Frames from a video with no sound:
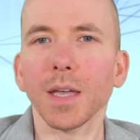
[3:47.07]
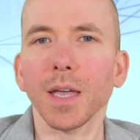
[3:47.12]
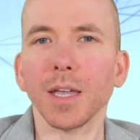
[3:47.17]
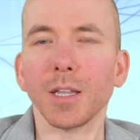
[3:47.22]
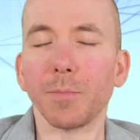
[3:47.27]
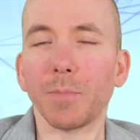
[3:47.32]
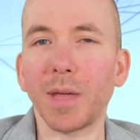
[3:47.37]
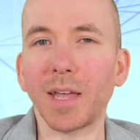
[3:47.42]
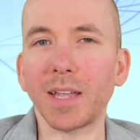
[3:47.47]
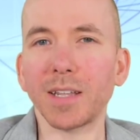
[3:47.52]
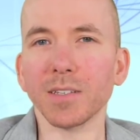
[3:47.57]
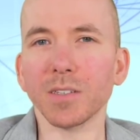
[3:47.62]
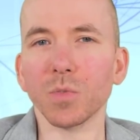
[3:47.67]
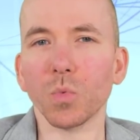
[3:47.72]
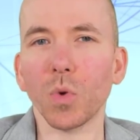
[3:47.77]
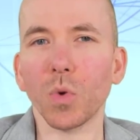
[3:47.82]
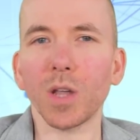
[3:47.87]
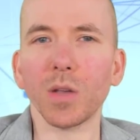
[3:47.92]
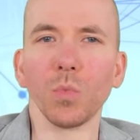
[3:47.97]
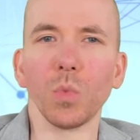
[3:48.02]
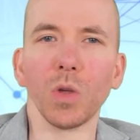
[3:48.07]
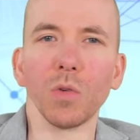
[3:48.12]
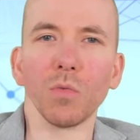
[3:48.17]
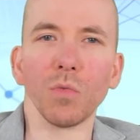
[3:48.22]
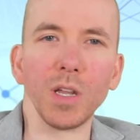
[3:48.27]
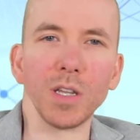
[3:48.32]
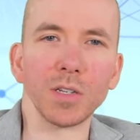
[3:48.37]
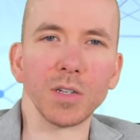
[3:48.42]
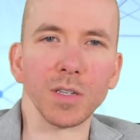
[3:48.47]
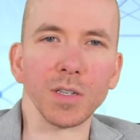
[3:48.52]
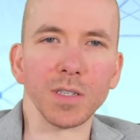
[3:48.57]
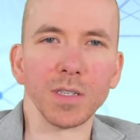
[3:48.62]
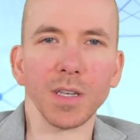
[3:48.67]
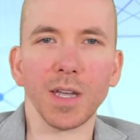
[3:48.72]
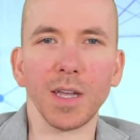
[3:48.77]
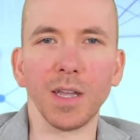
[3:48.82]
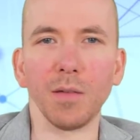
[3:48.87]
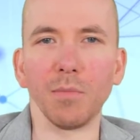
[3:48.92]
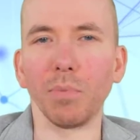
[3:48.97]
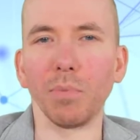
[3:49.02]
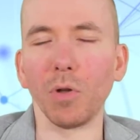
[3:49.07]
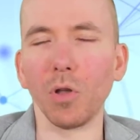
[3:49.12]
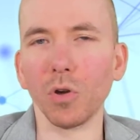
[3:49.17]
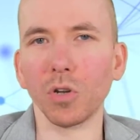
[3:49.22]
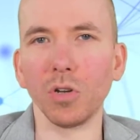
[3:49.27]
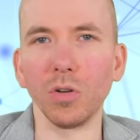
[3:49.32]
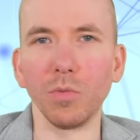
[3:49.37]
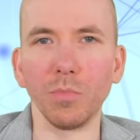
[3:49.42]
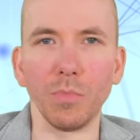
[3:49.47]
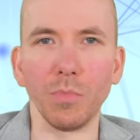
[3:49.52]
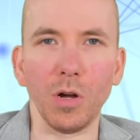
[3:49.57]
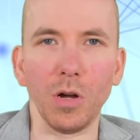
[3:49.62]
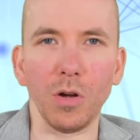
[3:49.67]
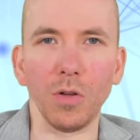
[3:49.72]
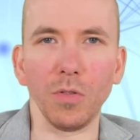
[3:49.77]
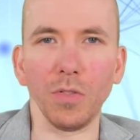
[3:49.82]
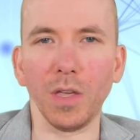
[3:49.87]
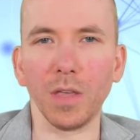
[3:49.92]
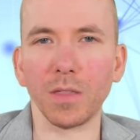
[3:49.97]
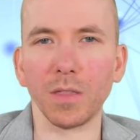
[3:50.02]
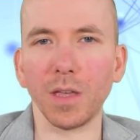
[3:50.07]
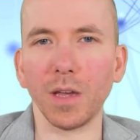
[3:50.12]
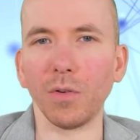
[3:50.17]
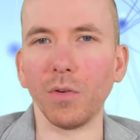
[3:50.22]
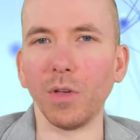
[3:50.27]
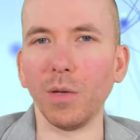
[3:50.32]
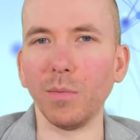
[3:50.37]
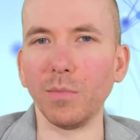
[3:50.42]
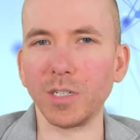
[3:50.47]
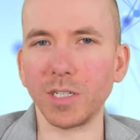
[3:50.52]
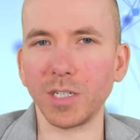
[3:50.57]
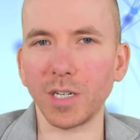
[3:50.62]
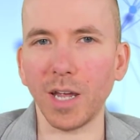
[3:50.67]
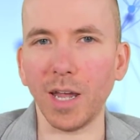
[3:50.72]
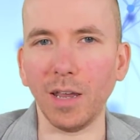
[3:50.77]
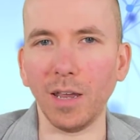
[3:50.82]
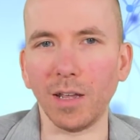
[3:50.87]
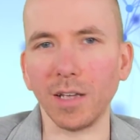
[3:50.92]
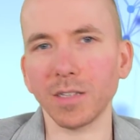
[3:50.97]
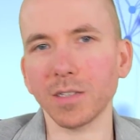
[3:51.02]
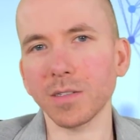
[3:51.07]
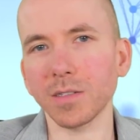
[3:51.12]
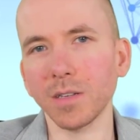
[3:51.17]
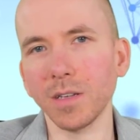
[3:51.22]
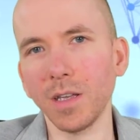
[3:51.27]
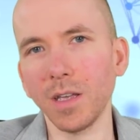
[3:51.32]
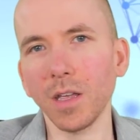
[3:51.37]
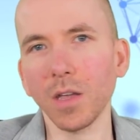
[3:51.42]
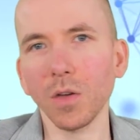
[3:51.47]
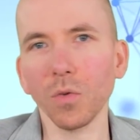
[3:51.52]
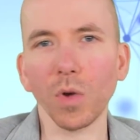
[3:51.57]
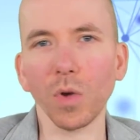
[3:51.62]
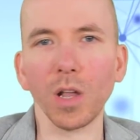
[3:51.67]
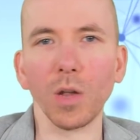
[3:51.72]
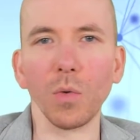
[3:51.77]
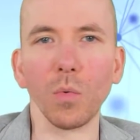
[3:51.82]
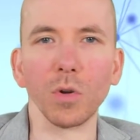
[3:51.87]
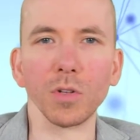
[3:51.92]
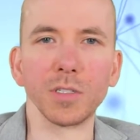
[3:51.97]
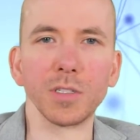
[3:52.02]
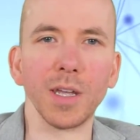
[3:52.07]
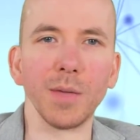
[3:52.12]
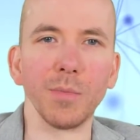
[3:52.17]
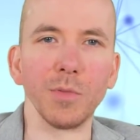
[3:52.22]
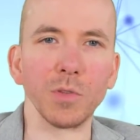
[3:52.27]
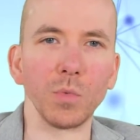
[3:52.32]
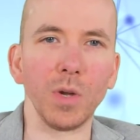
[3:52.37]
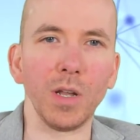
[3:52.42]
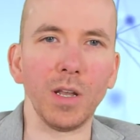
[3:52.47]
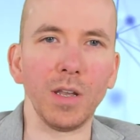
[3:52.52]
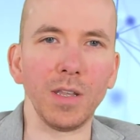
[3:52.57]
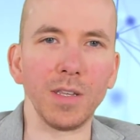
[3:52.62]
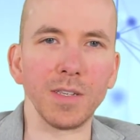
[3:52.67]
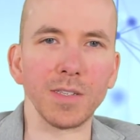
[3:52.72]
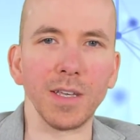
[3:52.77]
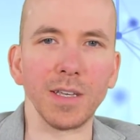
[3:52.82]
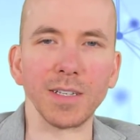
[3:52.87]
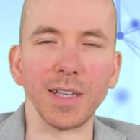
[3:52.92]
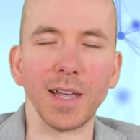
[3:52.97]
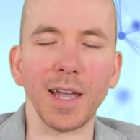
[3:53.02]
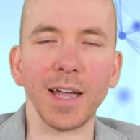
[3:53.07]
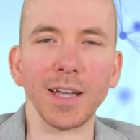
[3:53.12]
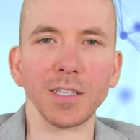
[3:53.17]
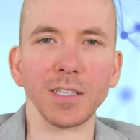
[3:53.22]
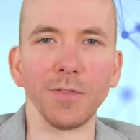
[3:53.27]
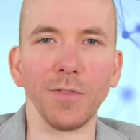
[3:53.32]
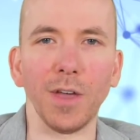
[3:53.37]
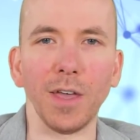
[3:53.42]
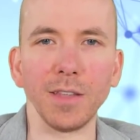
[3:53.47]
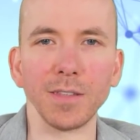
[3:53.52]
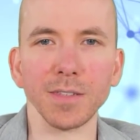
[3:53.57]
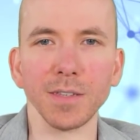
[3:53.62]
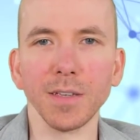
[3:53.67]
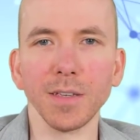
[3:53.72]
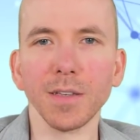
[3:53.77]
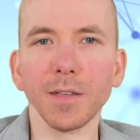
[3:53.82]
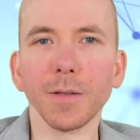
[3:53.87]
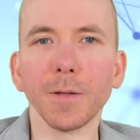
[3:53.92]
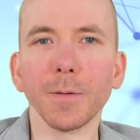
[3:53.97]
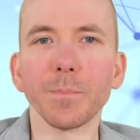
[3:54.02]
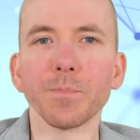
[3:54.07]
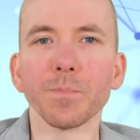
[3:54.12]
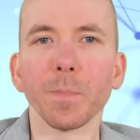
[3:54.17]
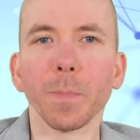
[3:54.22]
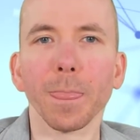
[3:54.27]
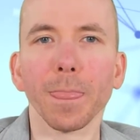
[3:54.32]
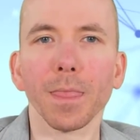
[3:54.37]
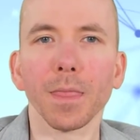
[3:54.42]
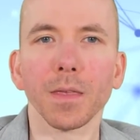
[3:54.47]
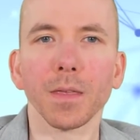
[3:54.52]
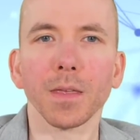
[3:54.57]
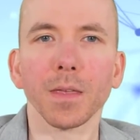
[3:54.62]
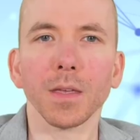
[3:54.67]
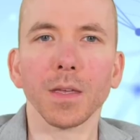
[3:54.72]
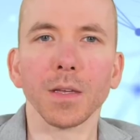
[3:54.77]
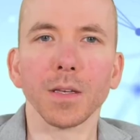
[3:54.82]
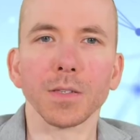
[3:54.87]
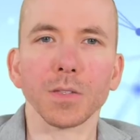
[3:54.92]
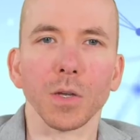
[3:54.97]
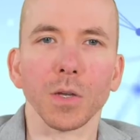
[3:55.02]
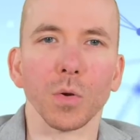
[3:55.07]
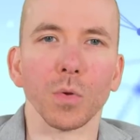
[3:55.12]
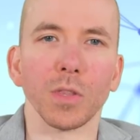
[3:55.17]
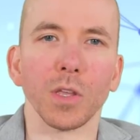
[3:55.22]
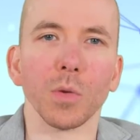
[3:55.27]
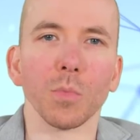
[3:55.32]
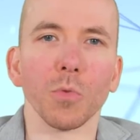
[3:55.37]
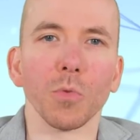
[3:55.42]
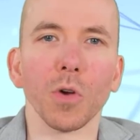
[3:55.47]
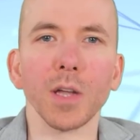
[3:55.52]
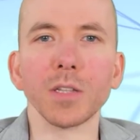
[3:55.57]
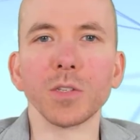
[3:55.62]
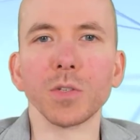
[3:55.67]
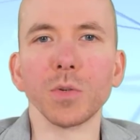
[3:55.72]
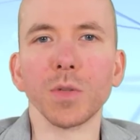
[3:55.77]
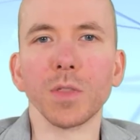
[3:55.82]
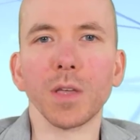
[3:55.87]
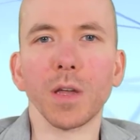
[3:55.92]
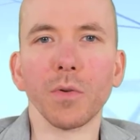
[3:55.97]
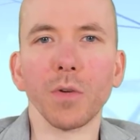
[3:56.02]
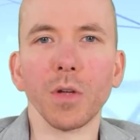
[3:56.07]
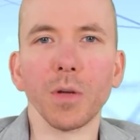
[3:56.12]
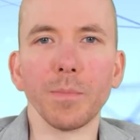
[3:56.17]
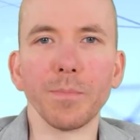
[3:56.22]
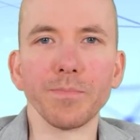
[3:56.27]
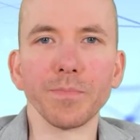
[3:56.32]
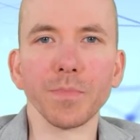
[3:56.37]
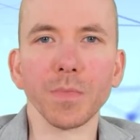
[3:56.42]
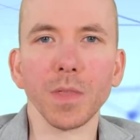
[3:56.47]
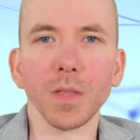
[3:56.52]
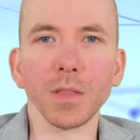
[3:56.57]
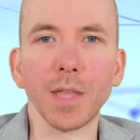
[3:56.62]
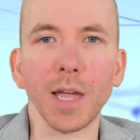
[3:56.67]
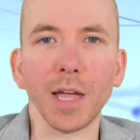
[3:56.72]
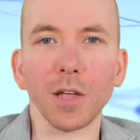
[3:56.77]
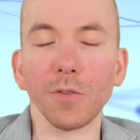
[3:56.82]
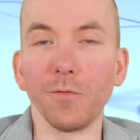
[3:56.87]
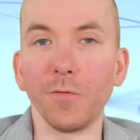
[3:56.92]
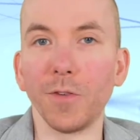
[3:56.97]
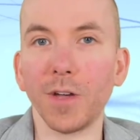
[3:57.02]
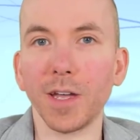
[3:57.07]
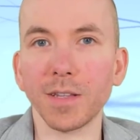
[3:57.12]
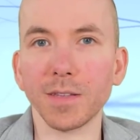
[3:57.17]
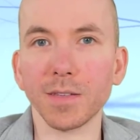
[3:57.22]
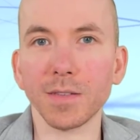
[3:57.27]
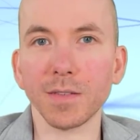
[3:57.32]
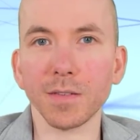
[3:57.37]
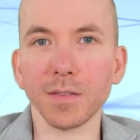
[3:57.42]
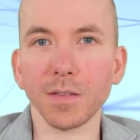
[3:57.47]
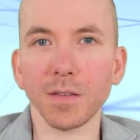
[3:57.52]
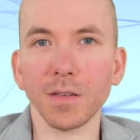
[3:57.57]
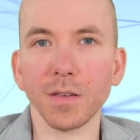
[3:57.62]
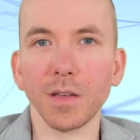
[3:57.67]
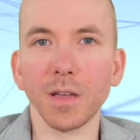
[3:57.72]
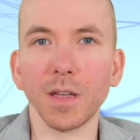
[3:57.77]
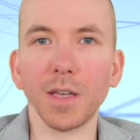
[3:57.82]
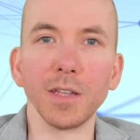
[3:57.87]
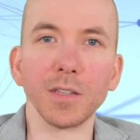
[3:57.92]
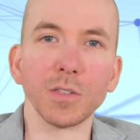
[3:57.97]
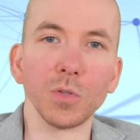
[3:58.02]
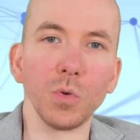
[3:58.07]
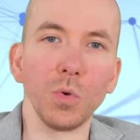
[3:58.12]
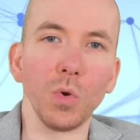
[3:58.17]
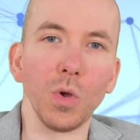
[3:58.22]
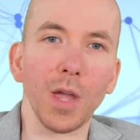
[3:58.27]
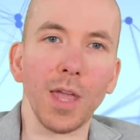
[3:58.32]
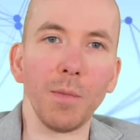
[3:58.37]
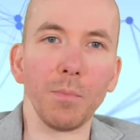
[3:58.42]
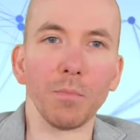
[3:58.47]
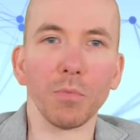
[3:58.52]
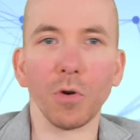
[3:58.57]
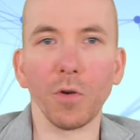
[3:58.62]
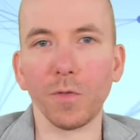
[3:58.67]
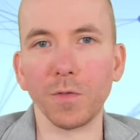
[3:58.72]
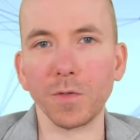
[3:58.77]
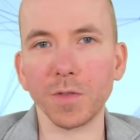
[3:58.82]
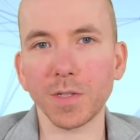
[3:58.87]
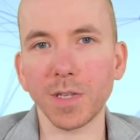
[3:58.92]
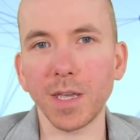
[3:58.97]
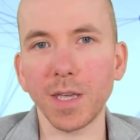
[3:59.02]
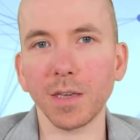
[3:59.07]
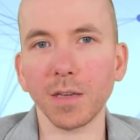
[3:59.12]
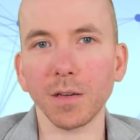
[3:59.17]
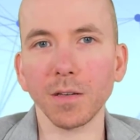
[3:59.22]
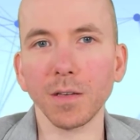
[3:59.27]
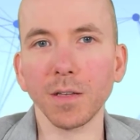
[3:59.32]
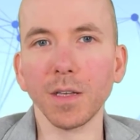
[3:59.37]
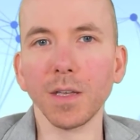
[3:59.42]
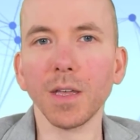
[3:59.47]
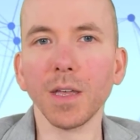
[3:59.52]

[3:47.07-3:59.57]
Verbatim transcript: It depends when we reach a certain block number on the Ethereum chain. That's really what determines when these things activate. So the upgrade to Ethereum that converts it to a proof of stake